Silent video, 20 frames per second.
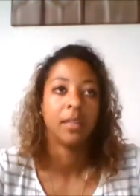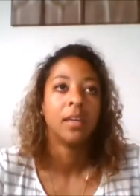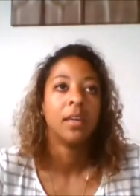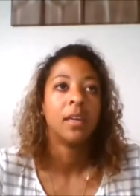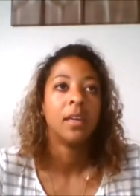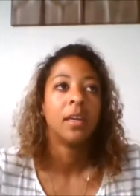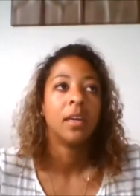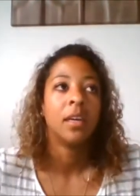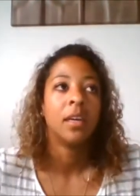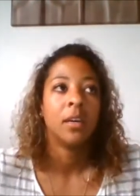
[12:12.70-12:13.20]

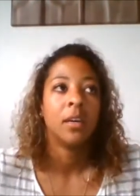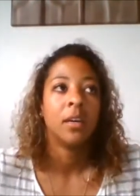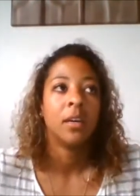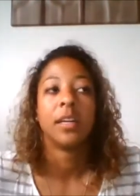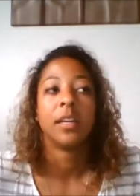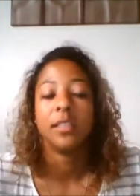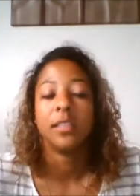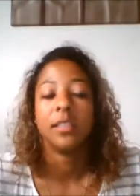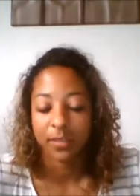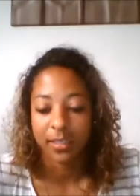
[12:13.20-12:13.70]
We're going to
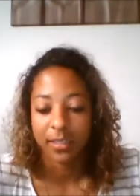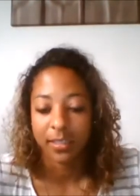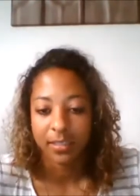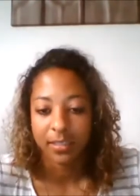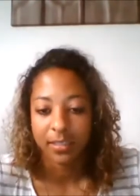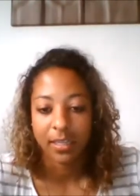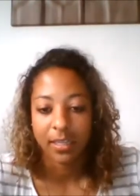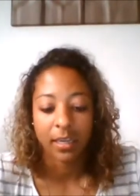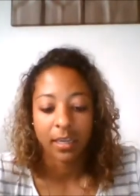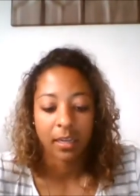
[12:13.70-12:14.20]
do this
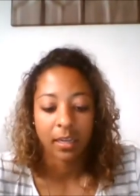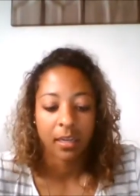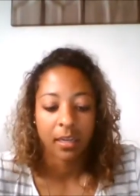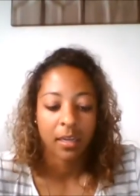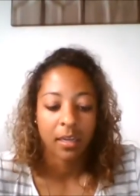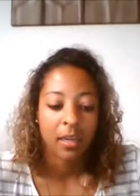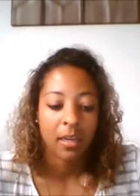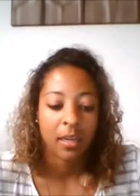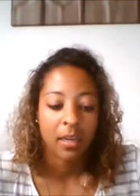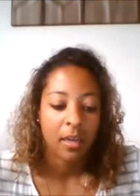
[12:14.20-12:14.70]
thing.
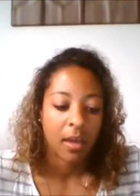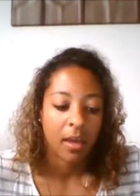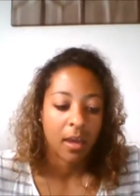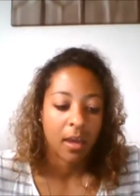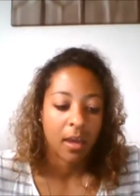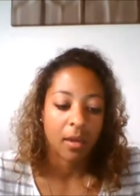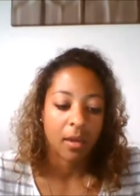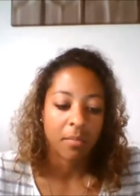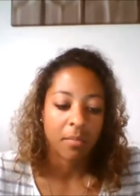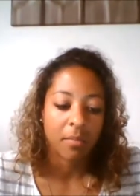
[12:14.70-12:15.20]
Um,
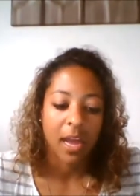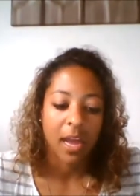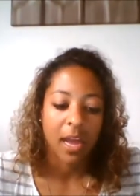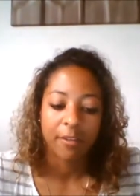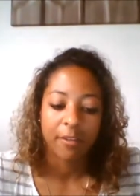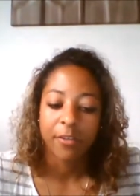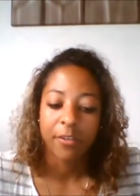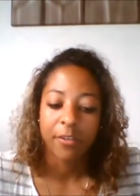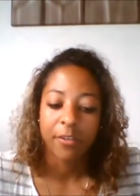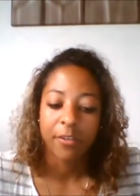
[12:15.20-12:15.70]
every
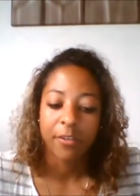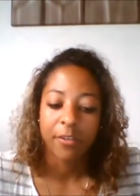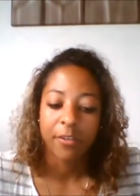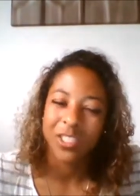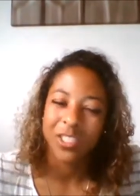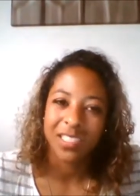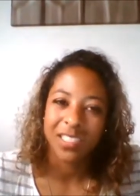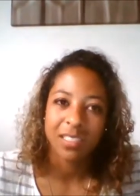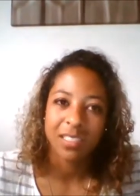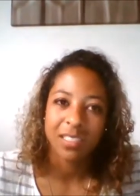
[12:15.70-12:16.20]
year we
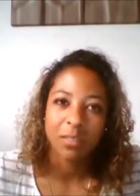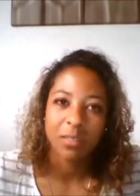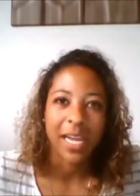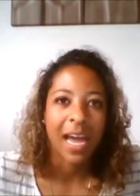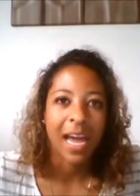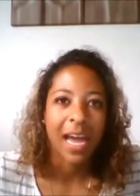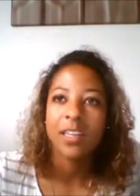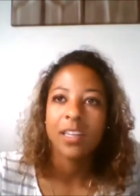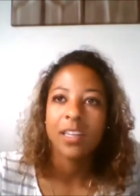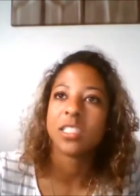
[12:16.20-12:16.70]
just we kind
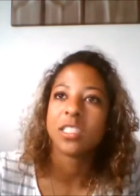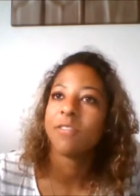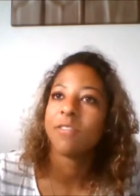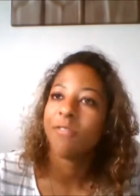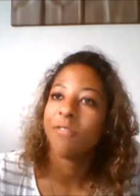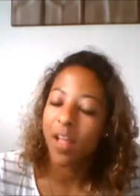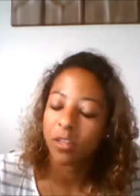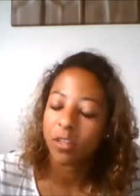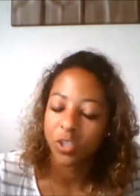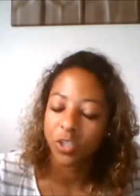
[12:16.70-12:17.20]
of just
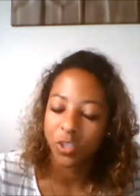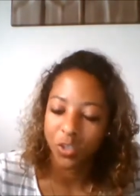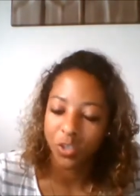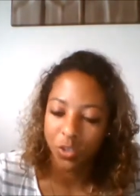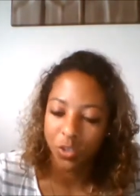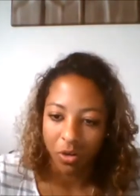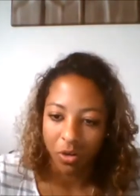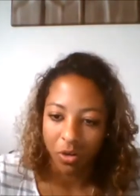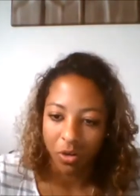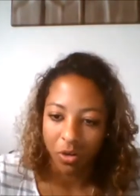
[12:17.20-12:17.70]
fell
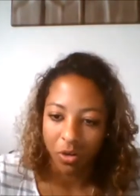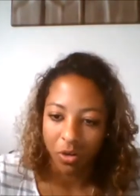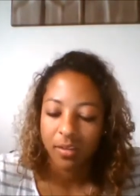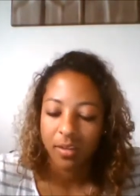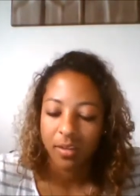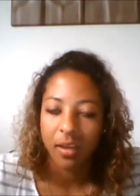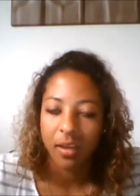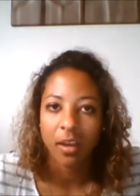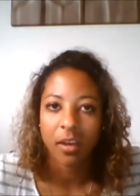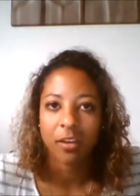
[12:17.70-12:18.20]
short
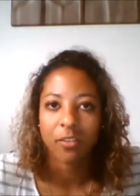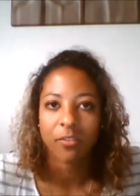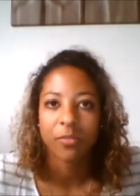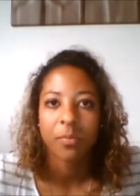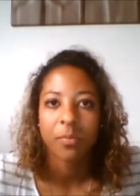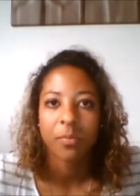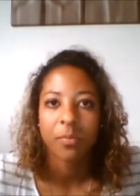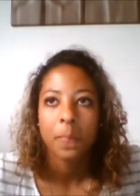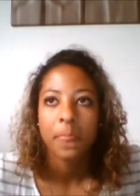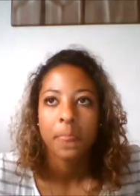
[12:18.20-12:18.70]
of
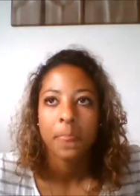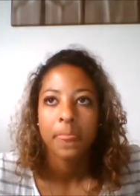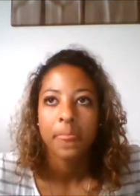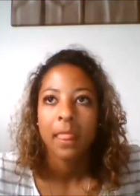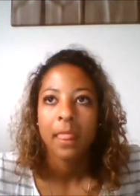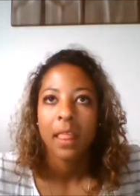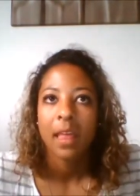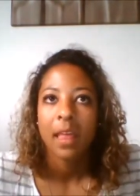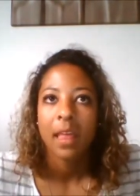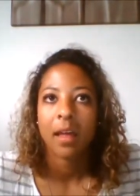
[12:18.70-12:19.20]

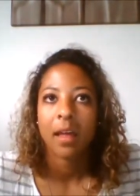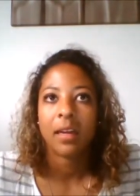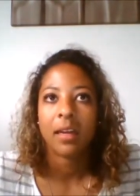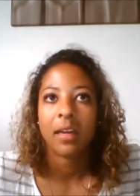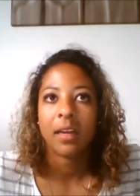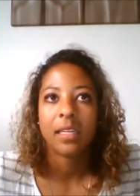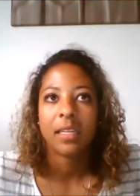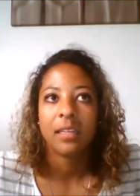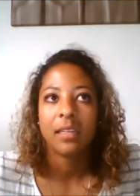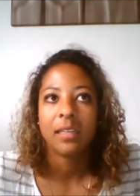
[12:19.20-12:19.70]
uh,
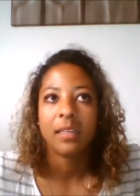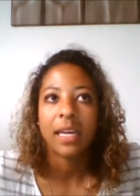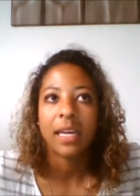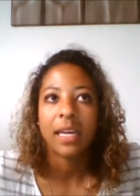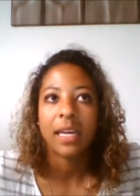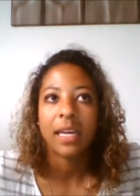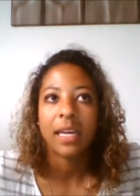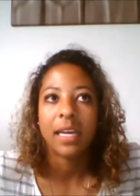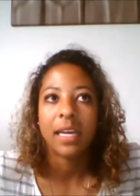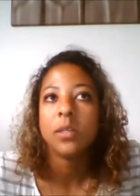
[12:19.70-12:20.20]
getting
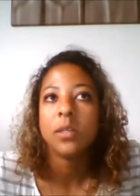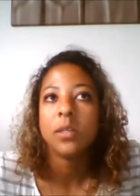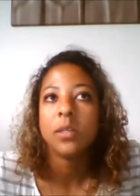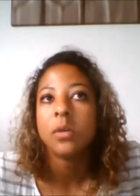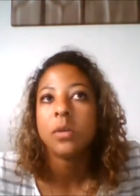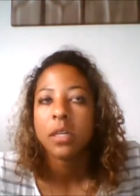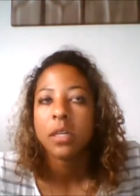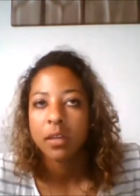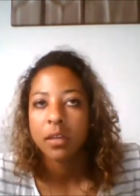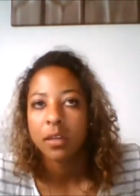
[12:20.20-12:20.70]

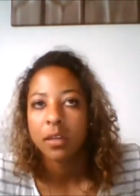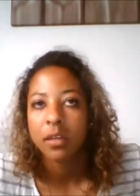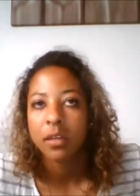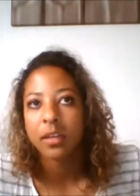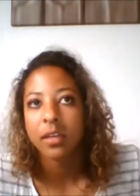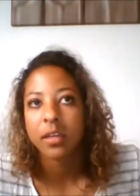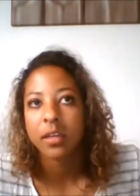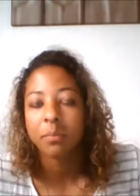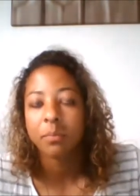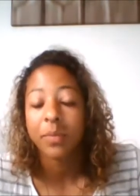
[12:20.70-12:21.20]
to
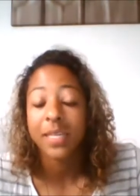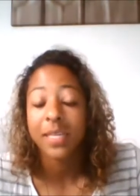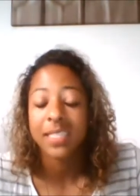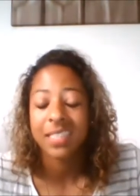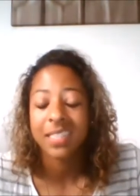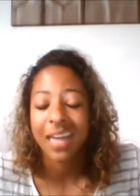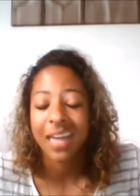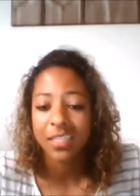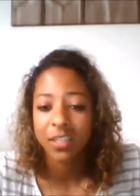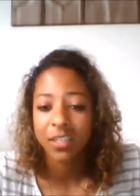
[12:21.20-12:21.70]
the Big
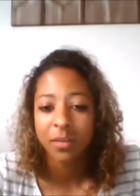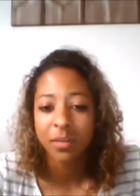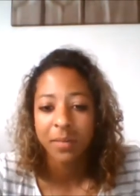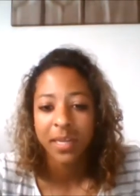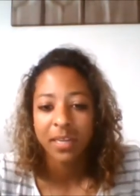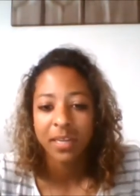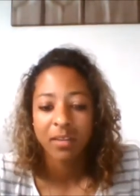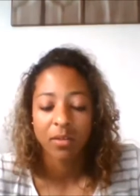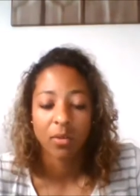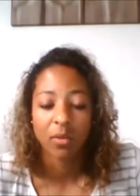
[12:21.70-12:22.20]
Sky
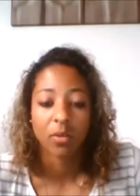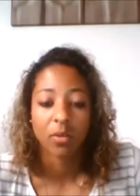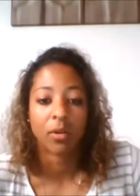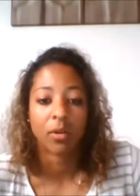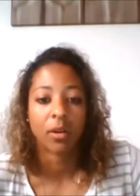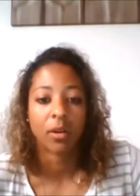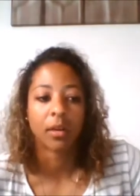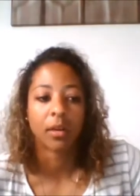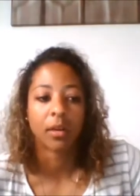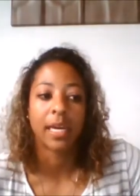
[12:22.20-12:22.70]
tournament
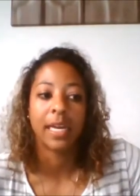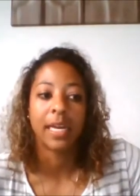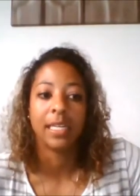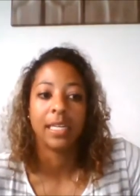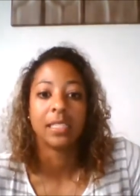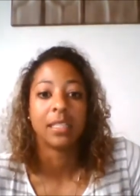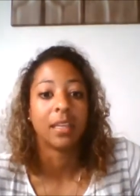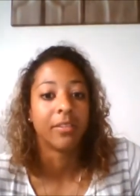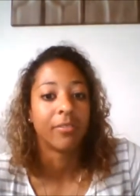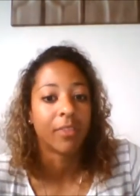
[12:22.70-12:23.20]
or getting
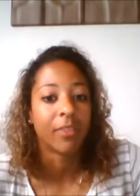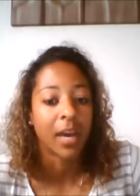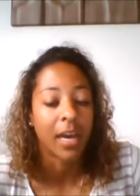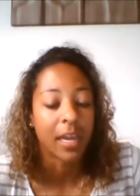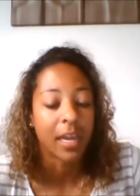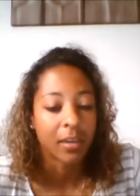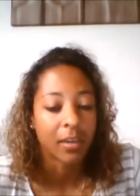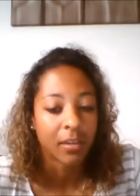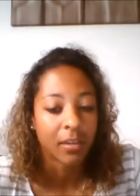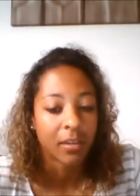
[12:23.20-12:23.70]
to the
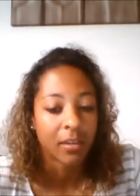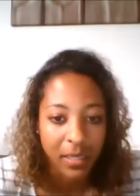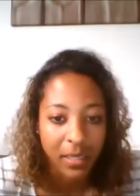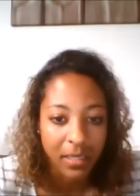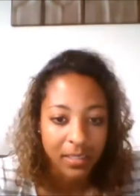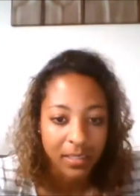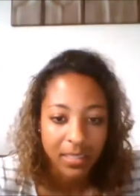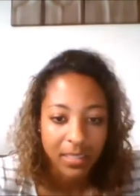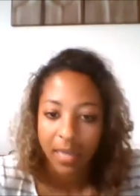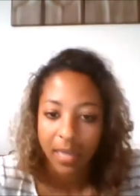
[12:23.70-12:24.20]
final, the Big
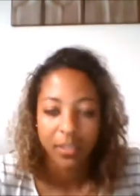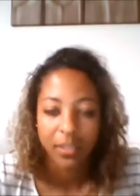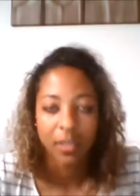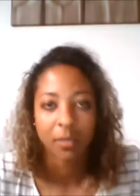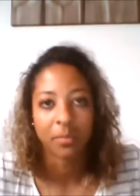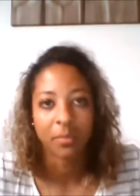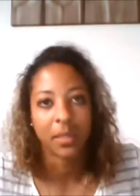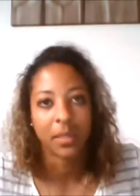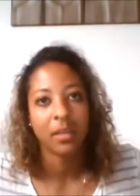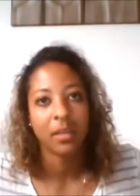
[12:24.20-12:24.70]
Sky
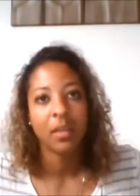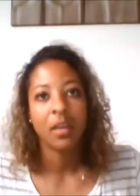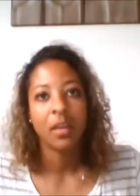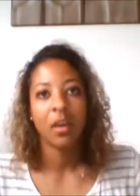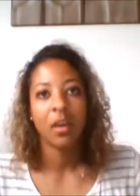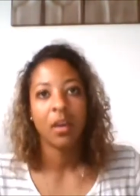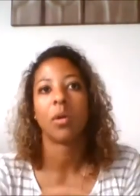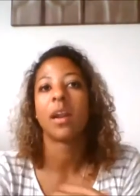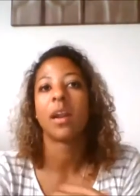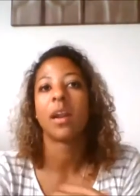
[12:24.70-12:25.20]
tournament,
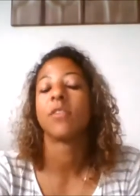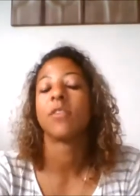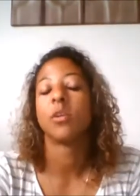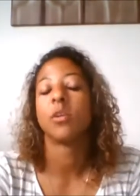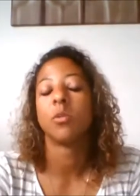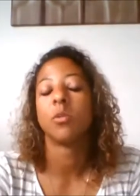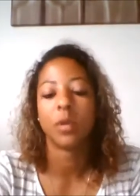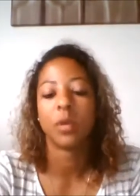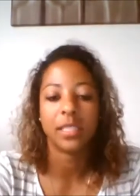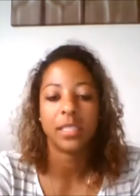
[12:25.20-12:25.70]
whatever it
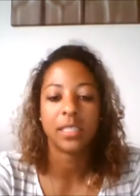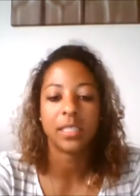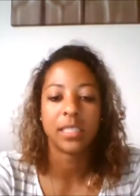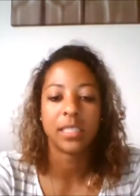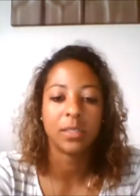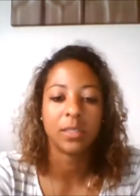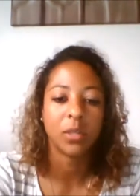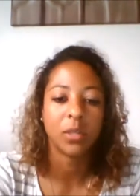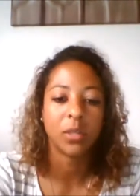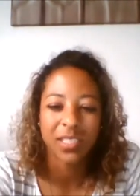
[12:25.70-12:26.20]
was. It, it
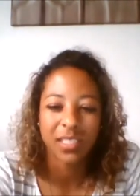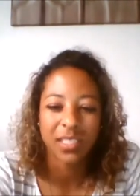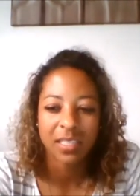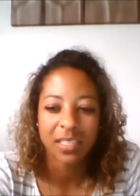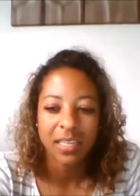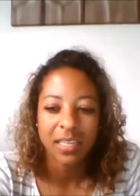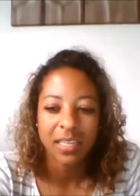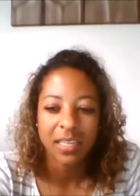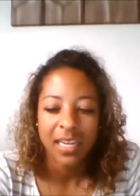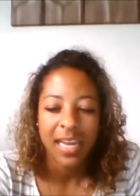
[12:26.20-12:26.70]
would just
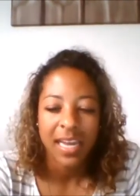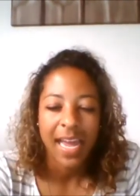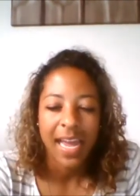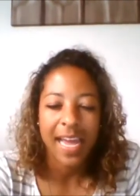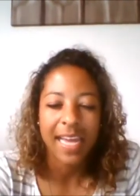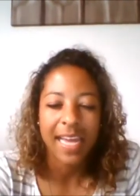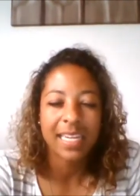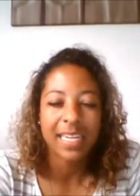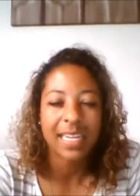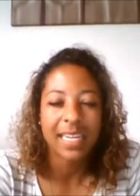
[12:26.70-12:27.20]
it
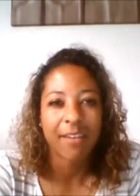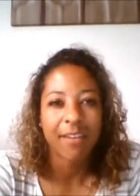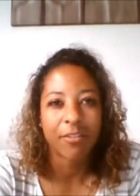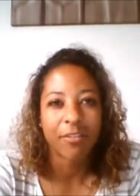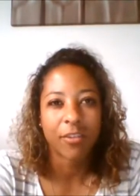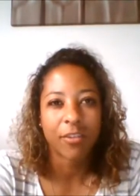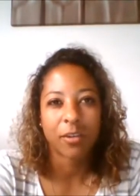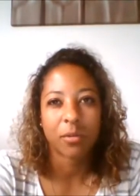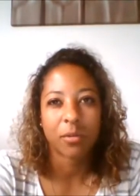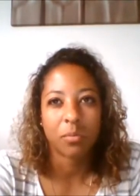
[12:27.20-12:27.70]

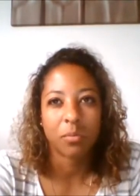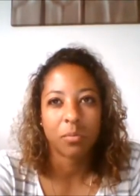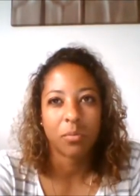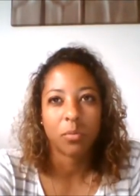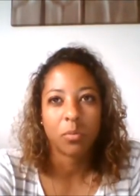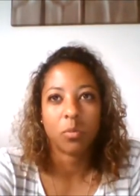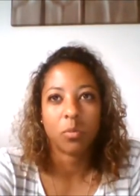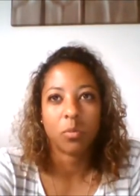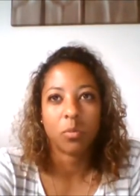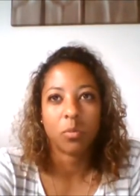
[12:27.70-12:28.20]
never
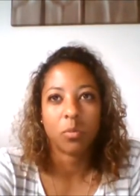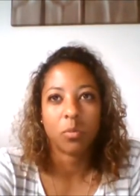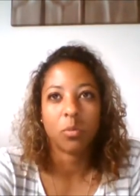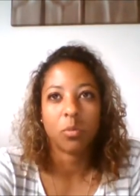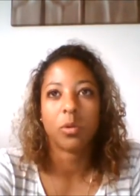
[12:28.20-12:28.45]
worked for us.